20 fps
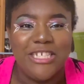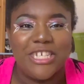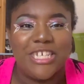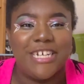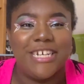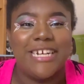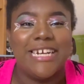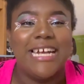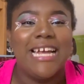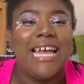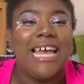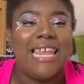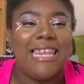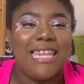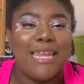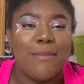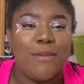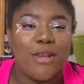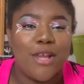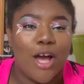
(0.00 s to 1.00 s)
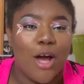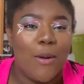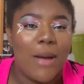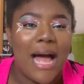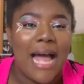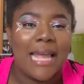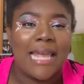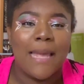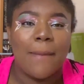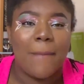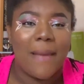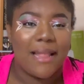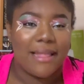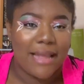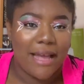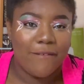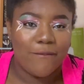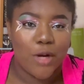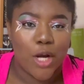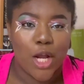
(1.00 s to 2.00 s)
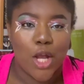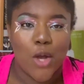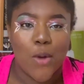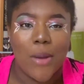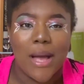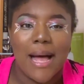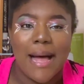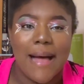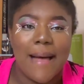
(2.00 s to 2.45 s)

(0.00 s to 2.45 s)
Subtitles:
year. Let me know, I can make that for you.